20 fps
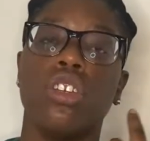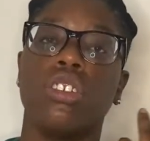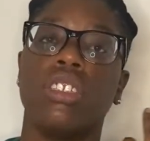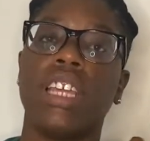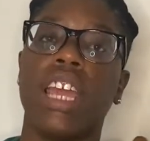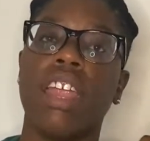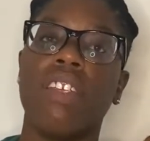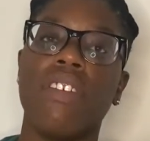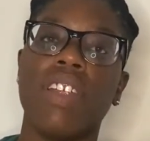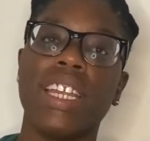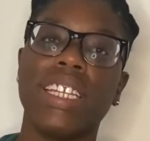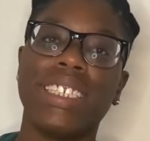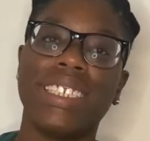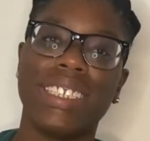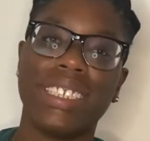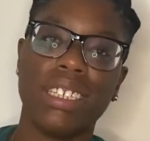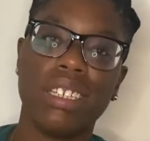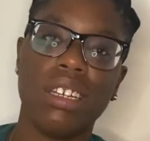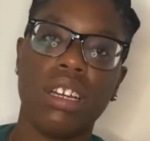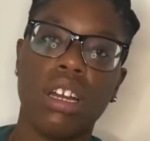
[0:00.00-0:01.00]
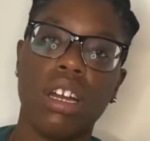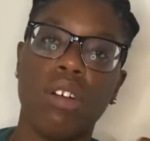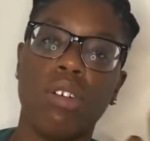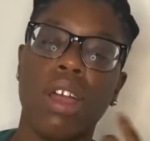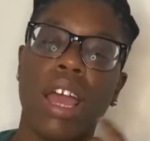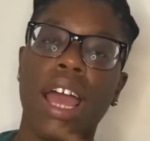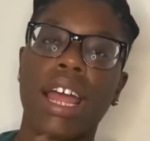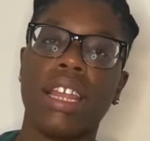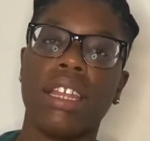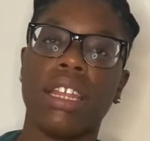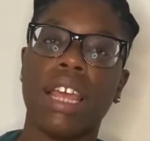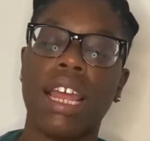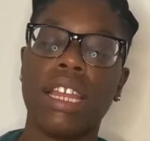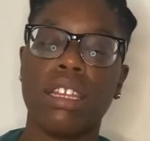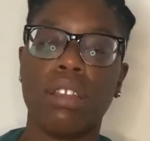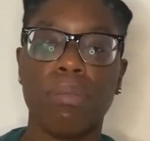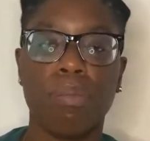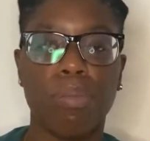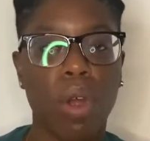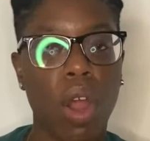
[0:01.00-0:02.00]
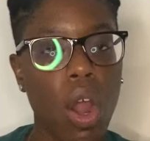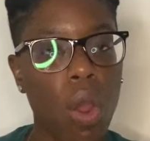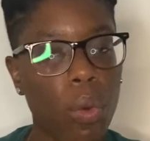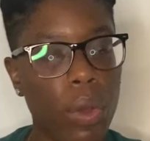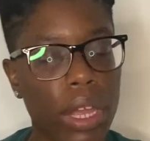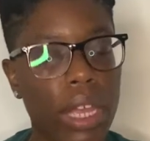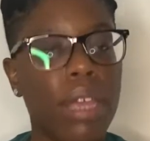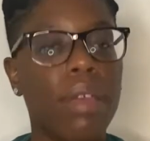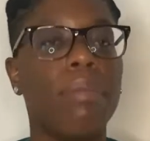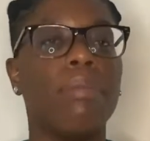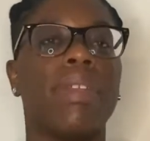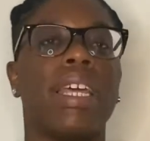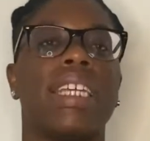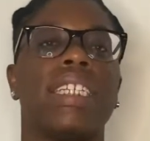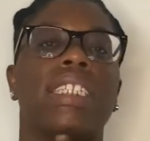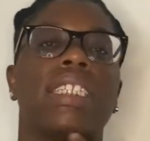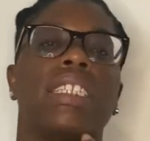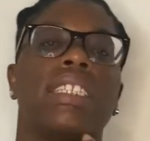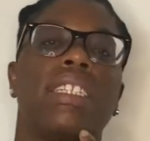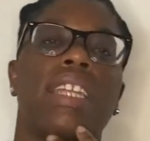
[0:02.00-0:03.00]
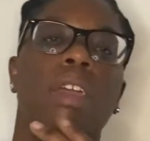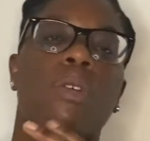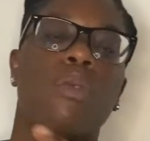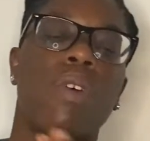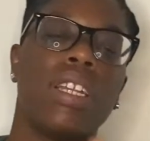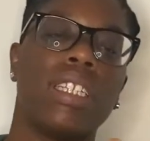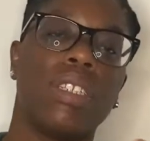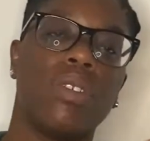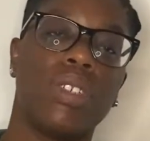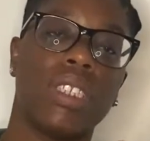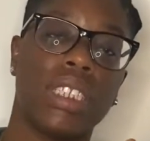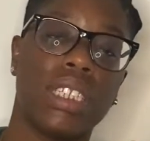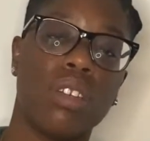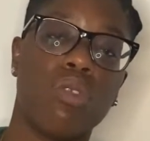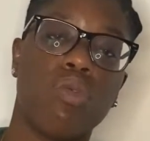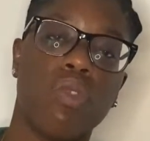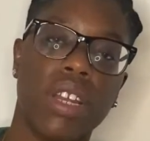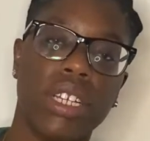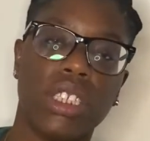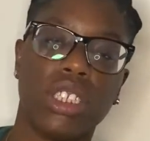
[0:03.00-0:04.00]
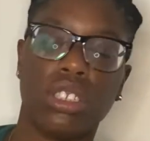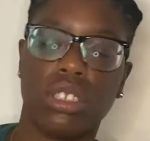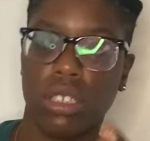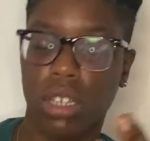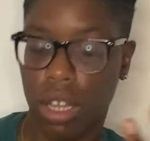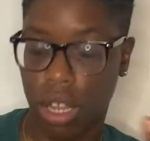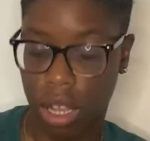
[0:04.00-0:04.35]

they already seen her at the bar with him. It was in the Ritz